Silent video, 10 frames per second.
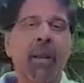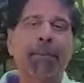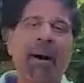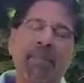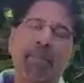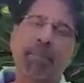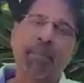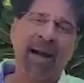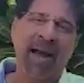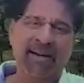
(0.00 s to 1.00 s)
But
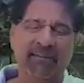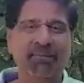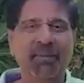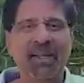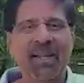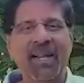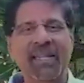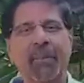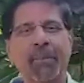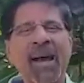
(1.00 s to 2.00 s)
man,
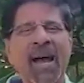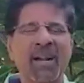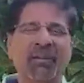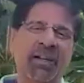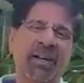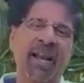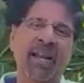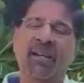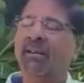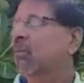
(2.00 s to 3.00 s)
the man of the
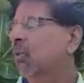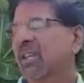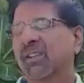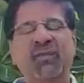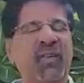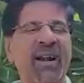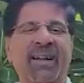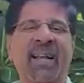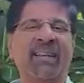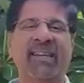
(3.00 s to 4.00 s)
day was
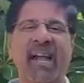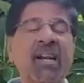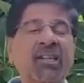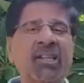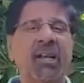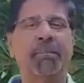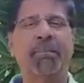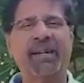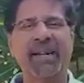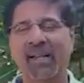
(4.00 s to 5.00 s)
fantastic, Akshar
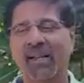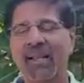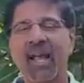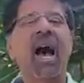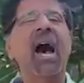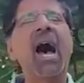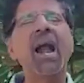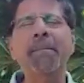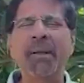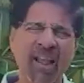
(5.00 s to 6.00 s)
Patel.
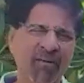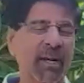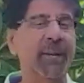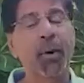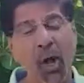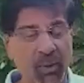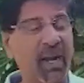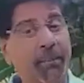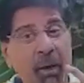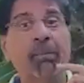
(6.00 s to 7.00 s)
Unbelievable. He bowled well.
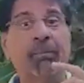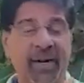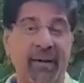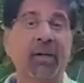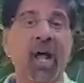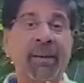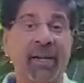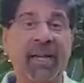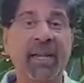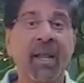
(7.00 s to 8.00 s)
He bowled pretty economically.